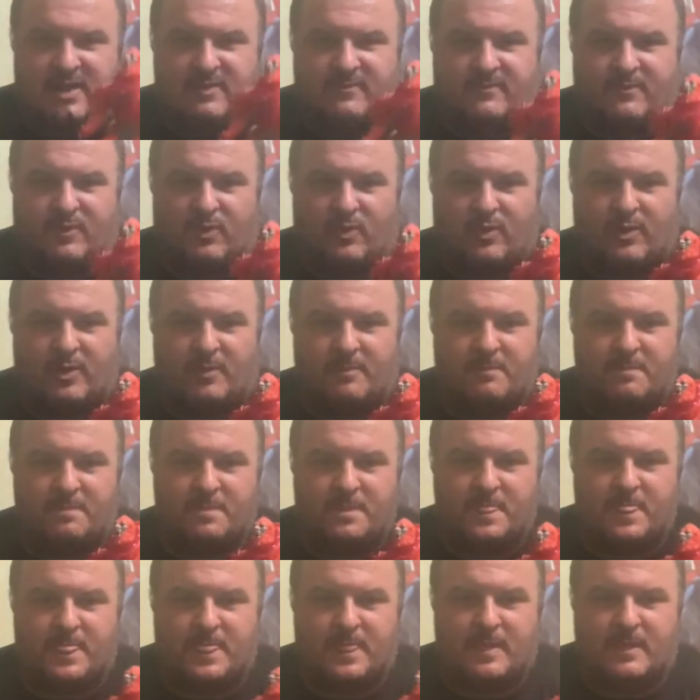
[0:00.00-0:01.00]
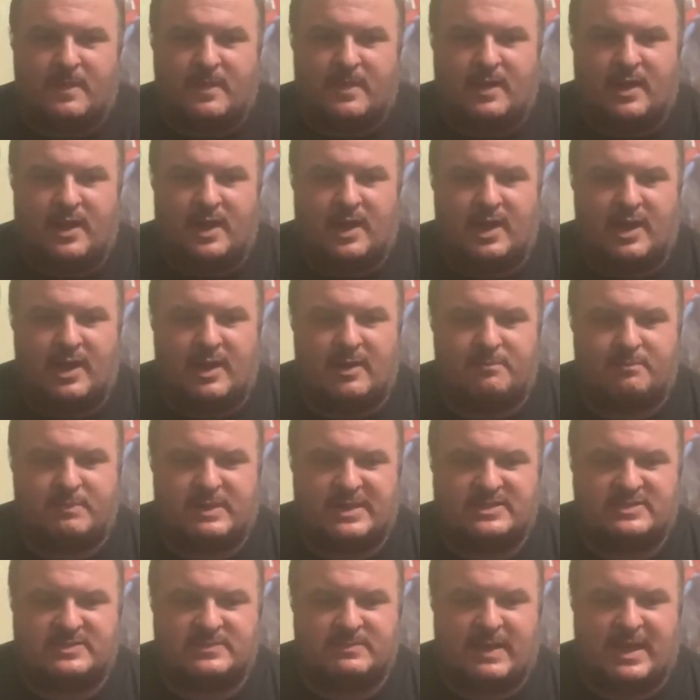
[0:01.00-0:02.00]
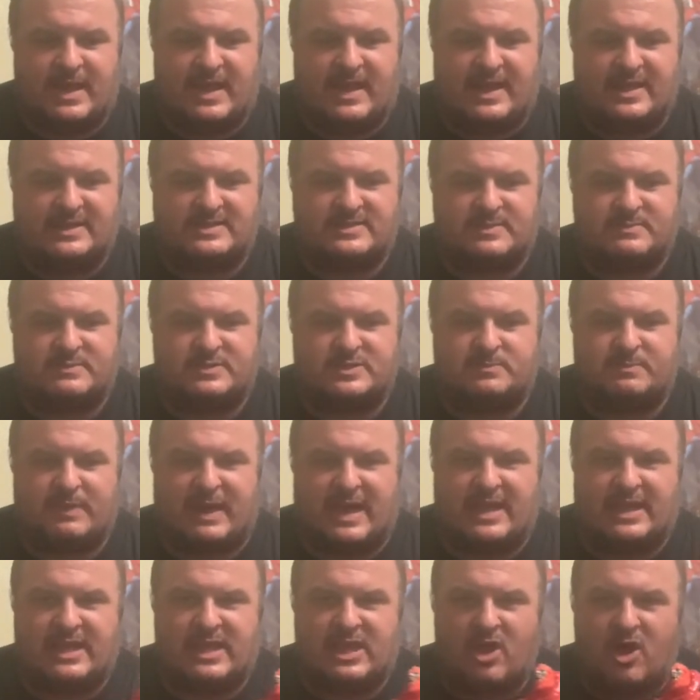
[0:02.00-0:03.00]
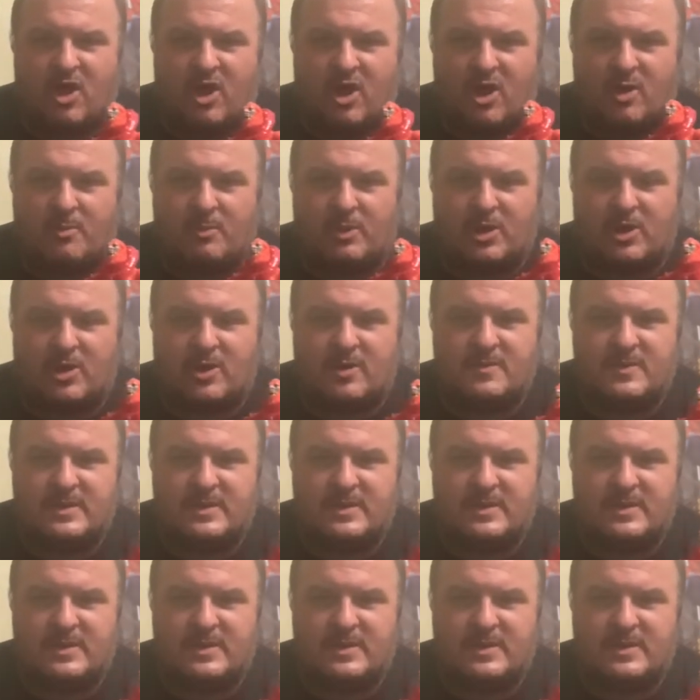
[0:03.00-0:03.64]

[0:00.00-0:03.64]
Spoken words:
for him. Beastman has some spiky armor.